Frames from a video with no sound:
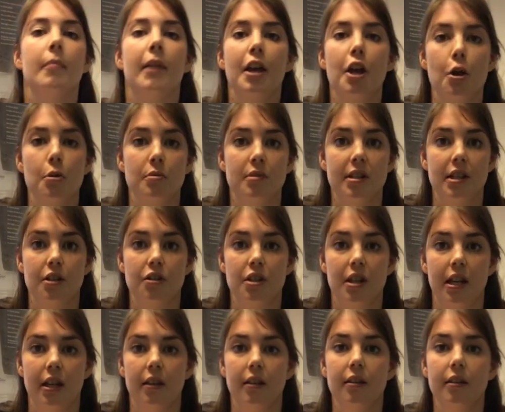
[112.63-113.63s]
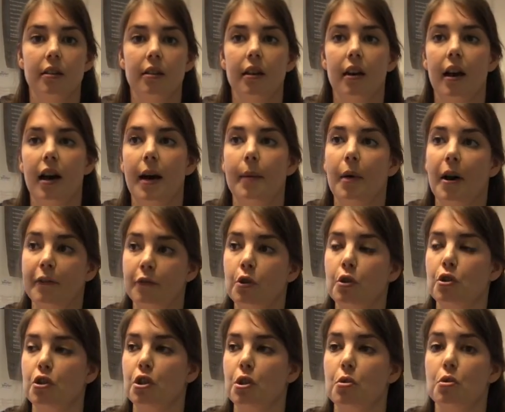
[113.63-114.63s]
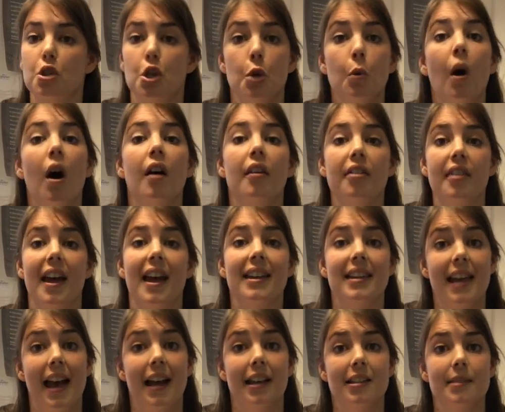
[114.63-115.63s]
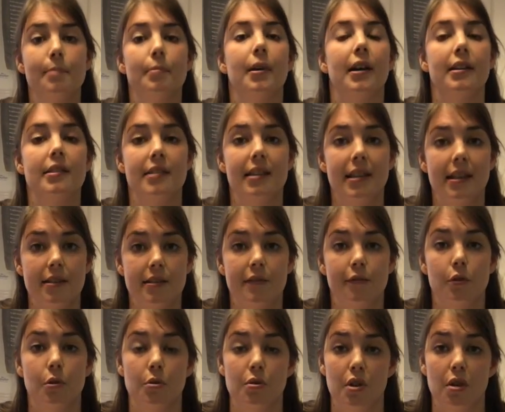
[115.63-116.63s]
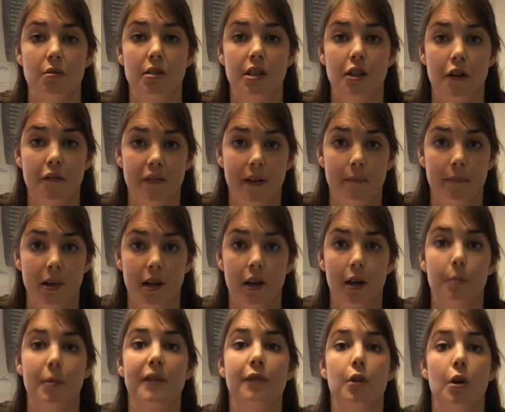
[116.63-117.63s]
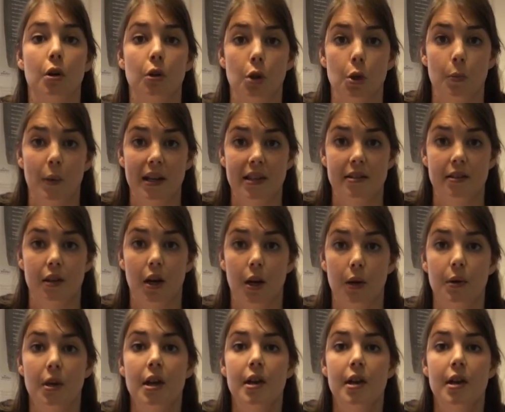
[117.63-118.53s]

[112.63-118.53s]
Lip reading: my own teaching, I've got students who aren't there yet, but it's of course only November and we've got a long way to go.